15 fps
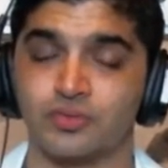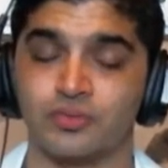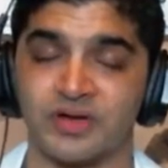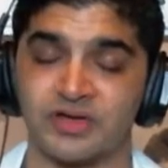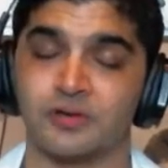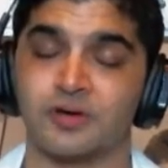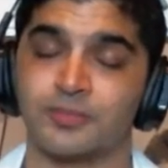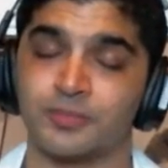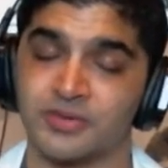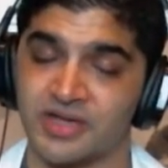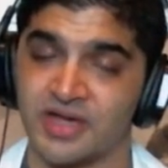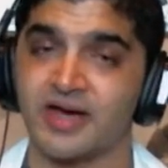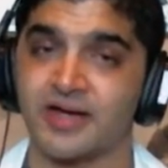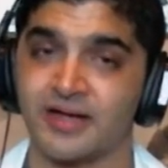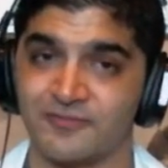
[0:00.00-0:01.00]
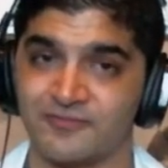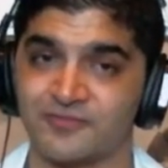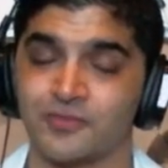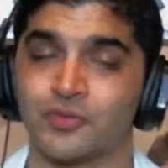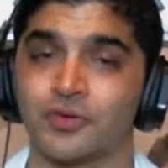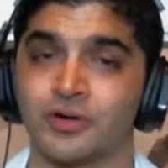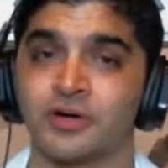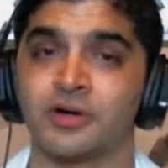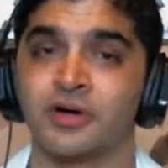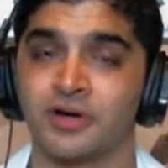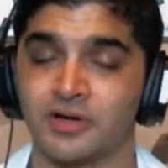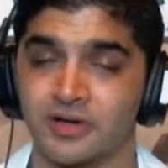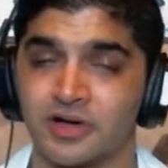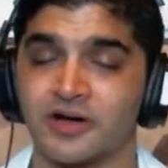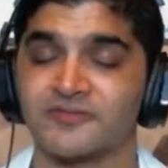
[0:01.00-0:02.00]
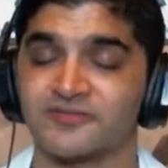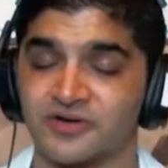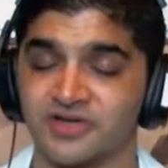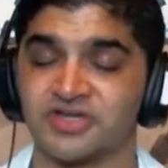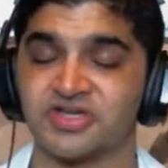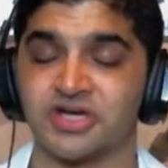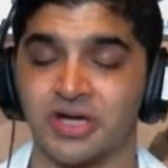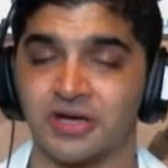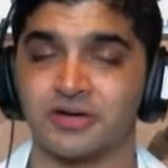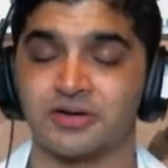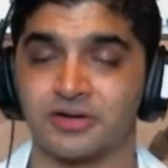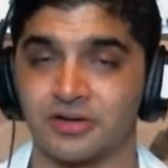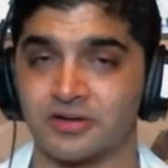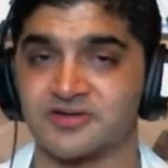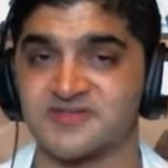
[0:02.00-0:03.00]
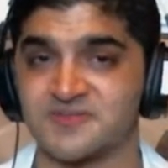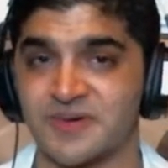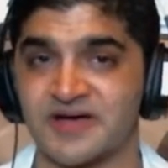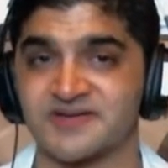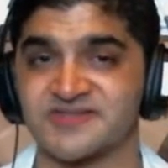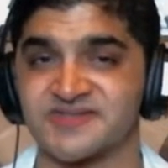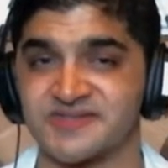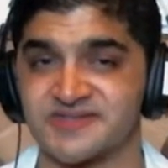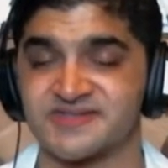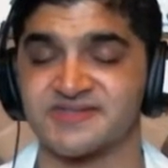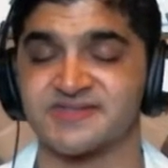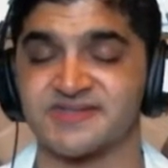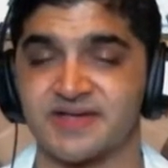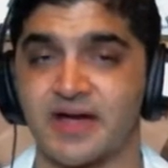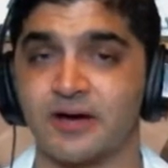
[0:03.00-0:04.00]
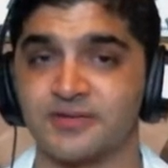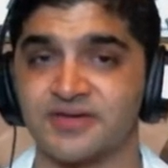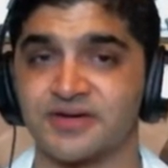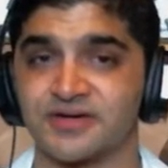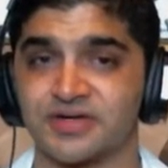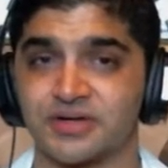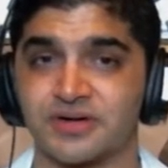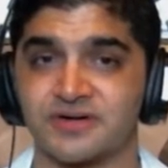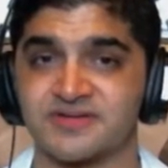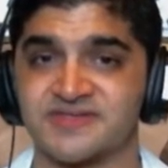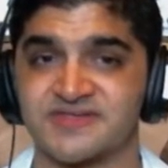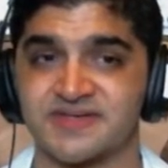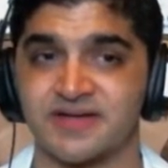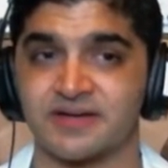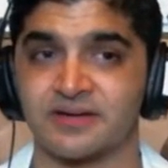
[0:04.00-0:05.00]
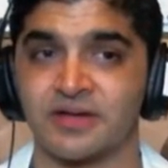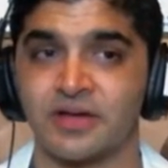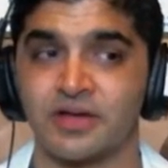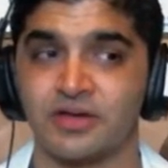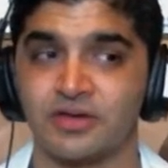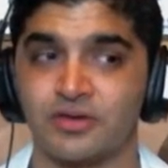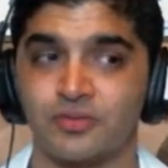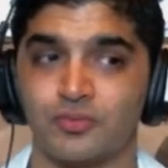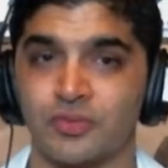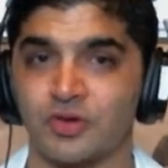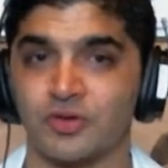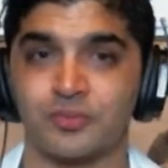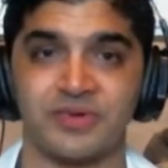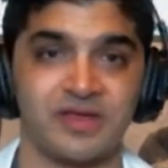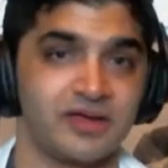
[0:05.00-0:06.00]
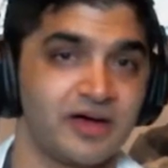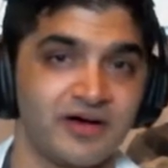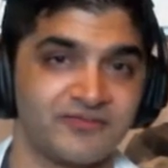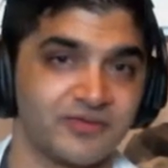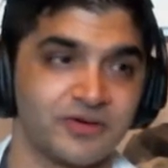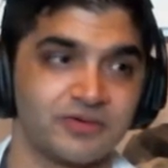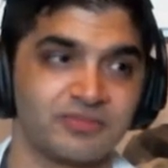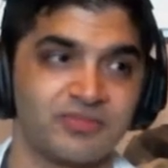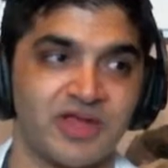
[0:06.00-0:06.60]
when you apply for coverage under your spouse's health insurance, that you will be covered,